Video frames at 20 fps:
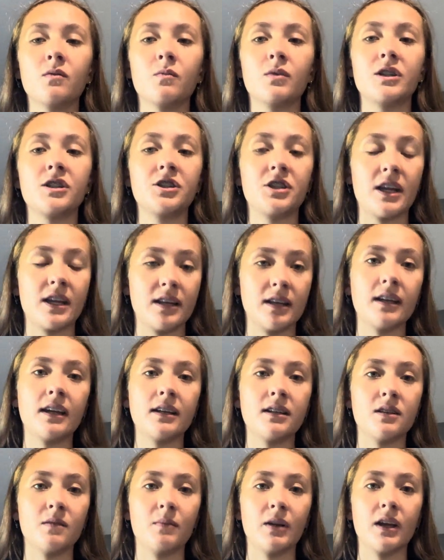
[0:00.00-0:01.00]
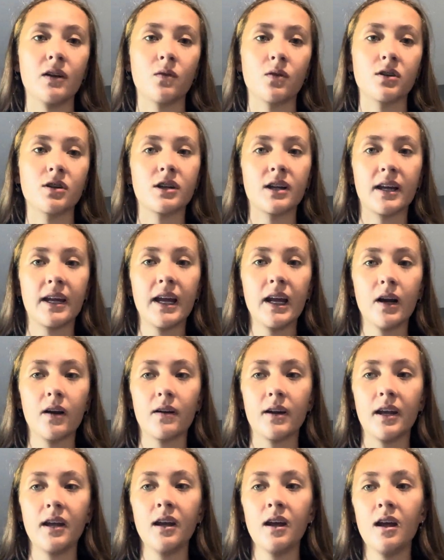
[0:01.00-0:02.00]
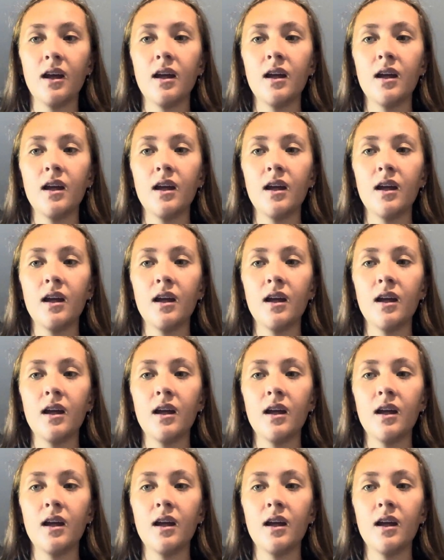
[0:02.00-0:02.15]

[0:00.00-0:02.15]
which they need to be in order to carry,